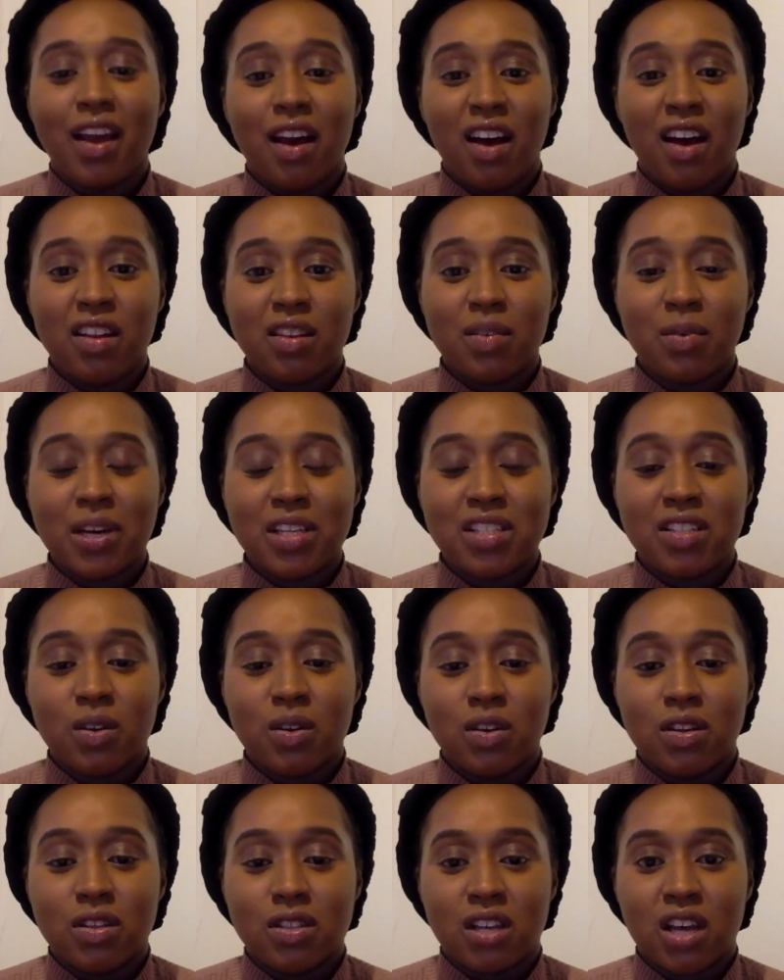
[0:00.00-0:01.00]
otherwise
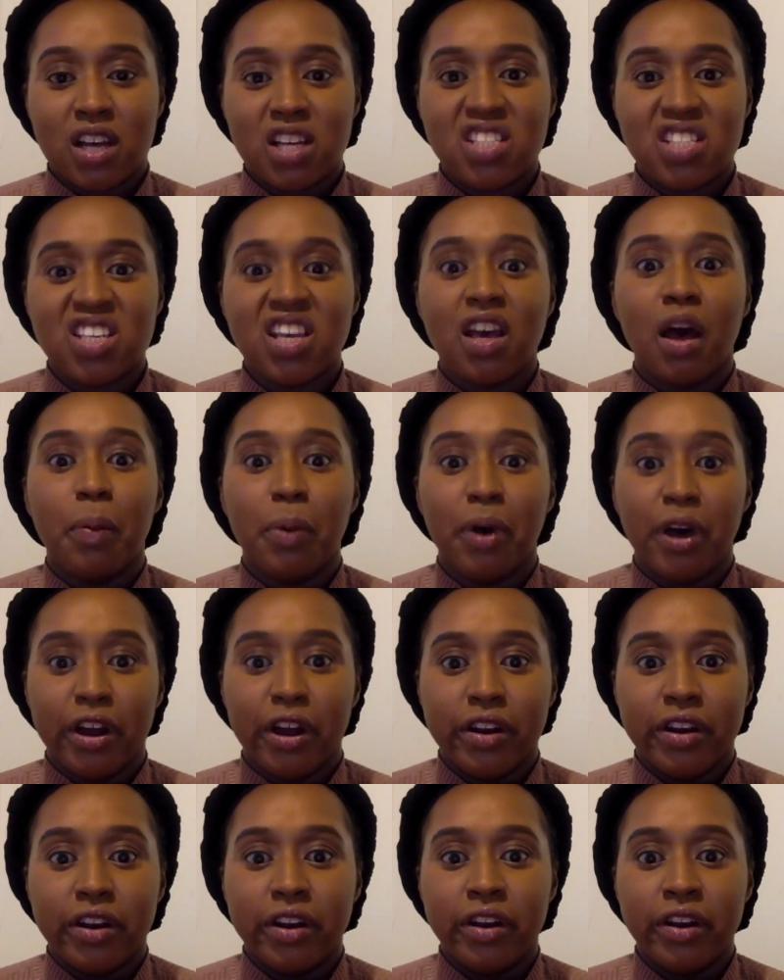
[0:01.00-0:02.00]
known as a SCPN.